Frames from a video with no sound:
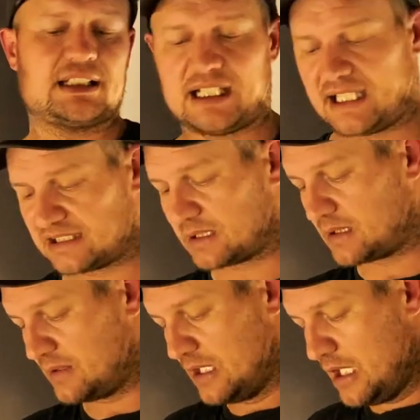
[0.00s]
it has
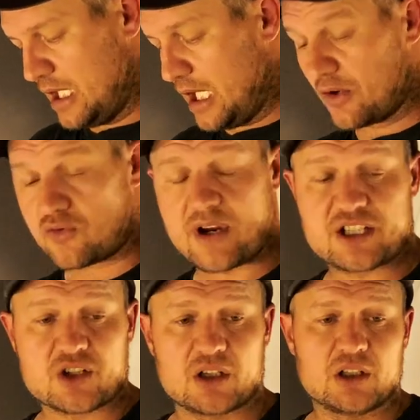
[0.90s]
a
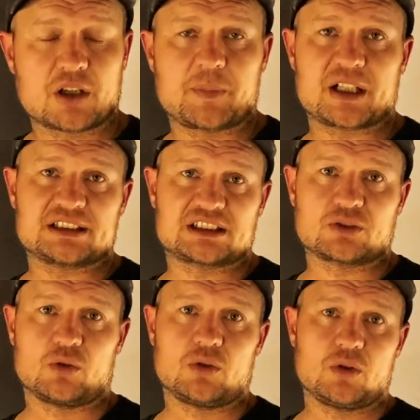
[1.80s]
retro look, but it's
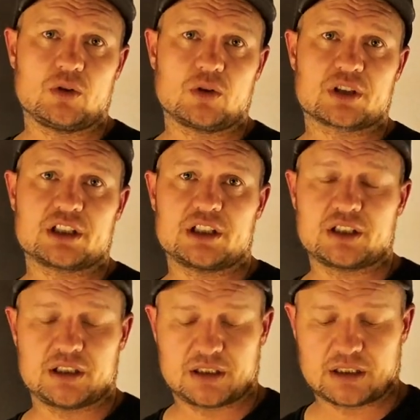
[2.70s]
all
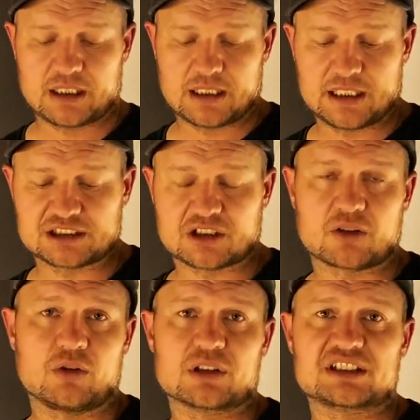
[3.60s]
the it's got
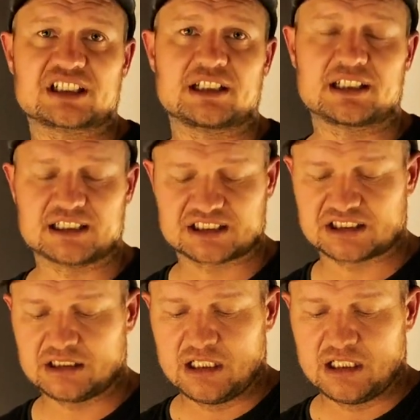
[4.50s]
all the cylinders